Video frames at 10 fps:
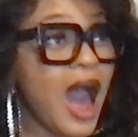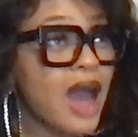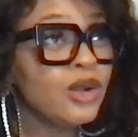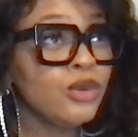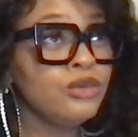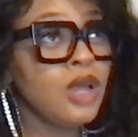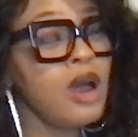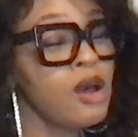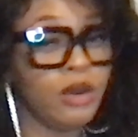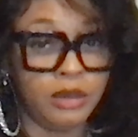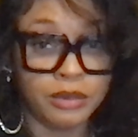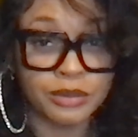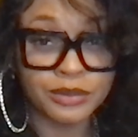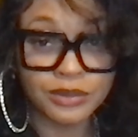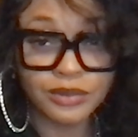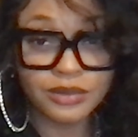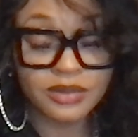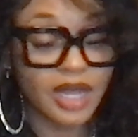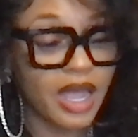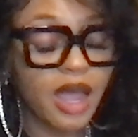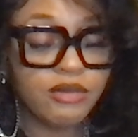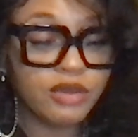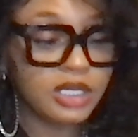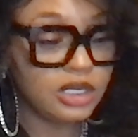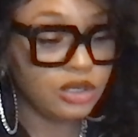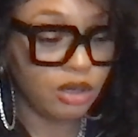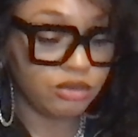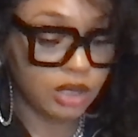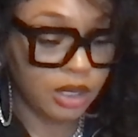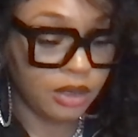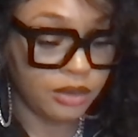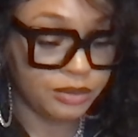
I don't know. I really don't know.